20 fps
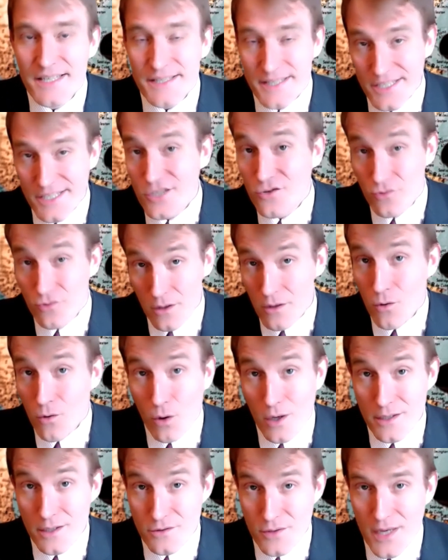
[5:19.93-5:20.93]
that you
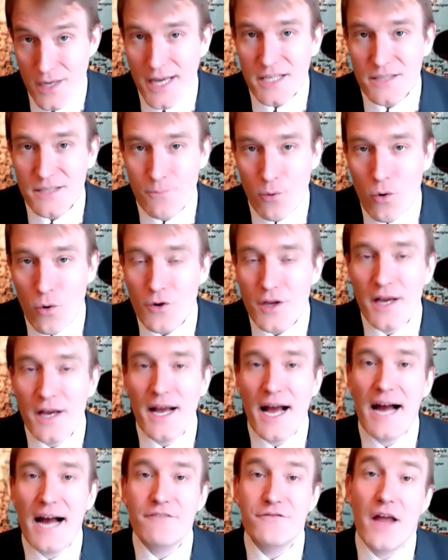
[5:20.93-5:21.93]
require to export
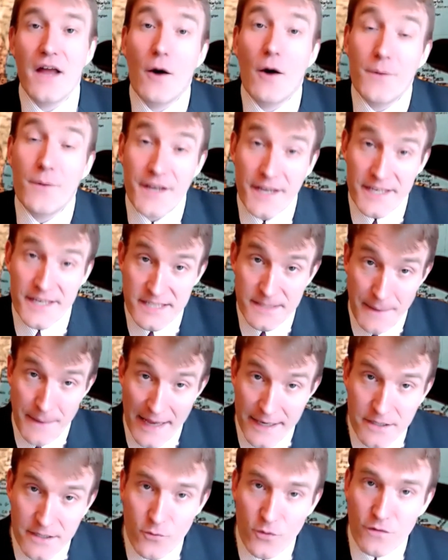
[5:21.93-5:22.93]
have now been expanded.